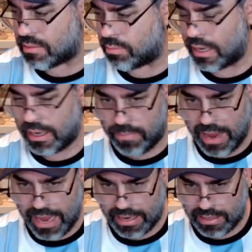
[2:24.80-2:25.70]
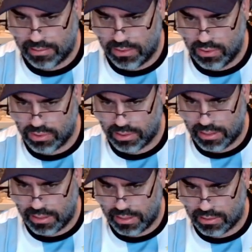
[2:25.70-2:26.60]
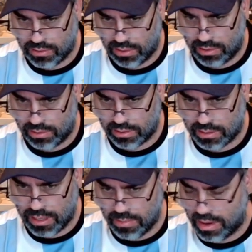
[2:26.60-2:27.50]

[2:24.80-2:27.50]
a blank back. Usually these are come